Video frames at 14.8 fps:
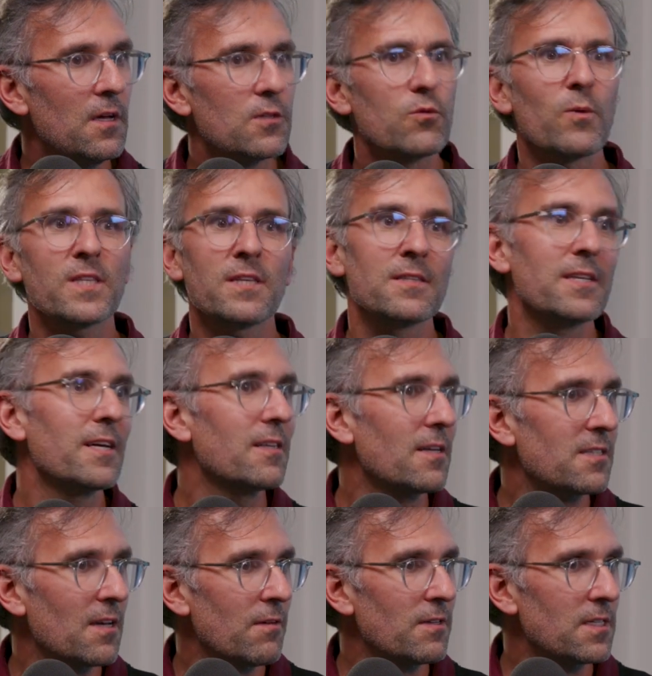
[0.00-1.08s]
So what are data
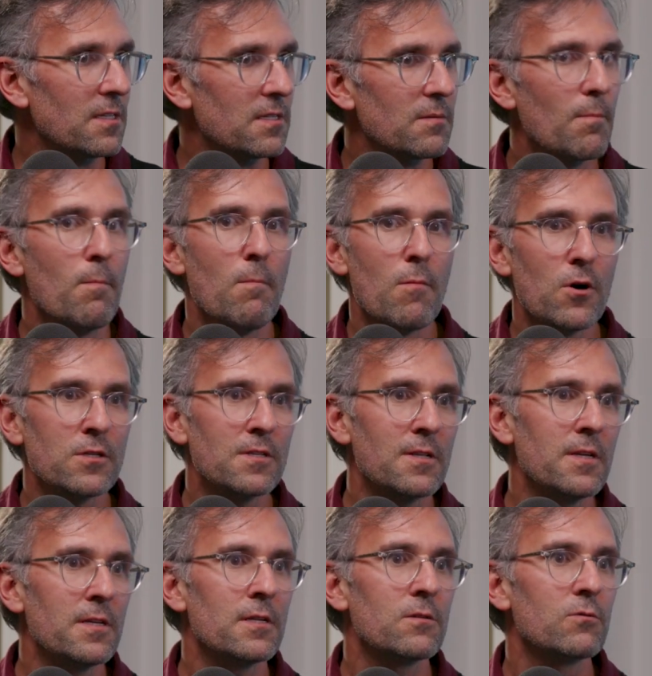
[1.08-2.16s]
services?
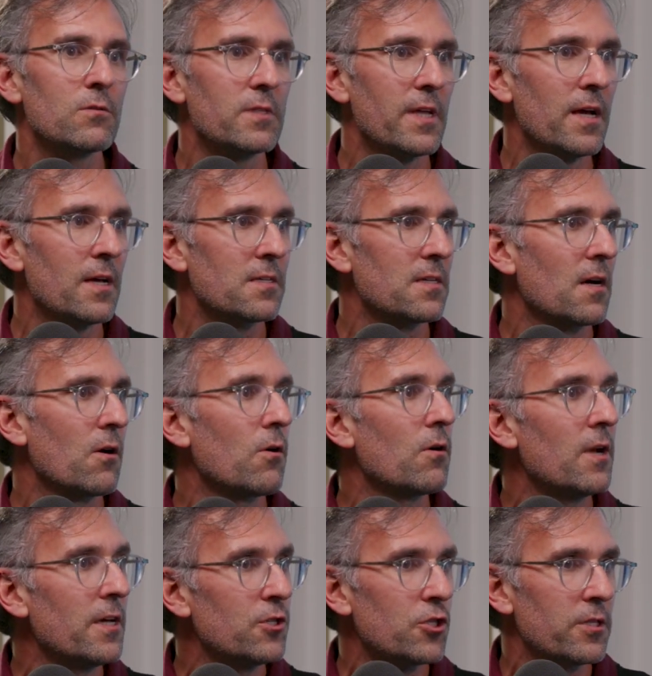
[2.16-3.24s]
Mostly today they are
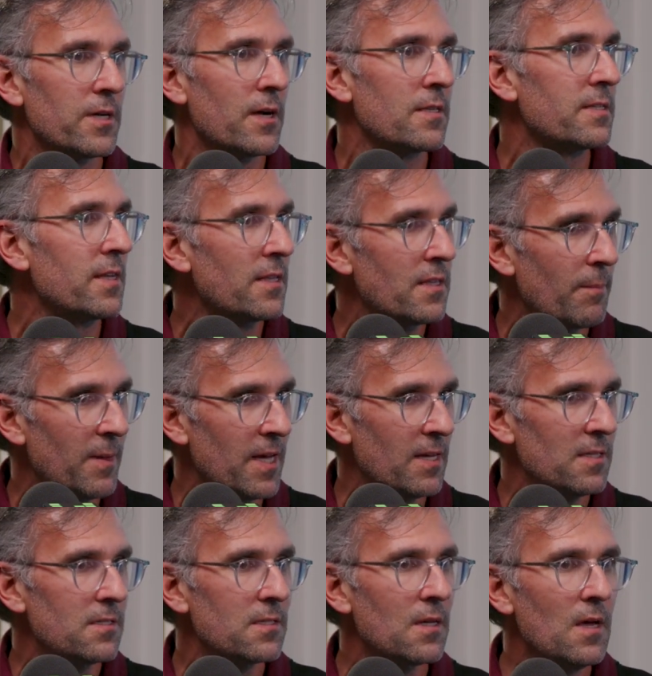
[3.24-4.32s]
relational
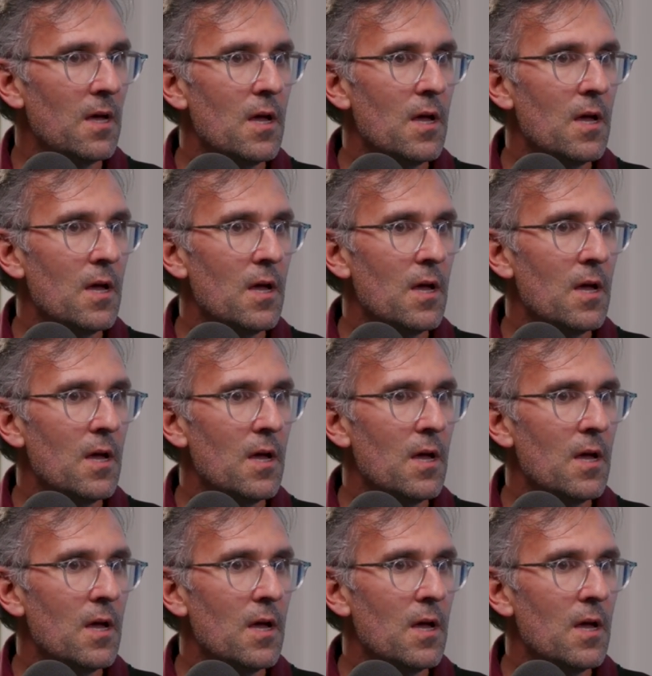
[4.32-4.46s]
database,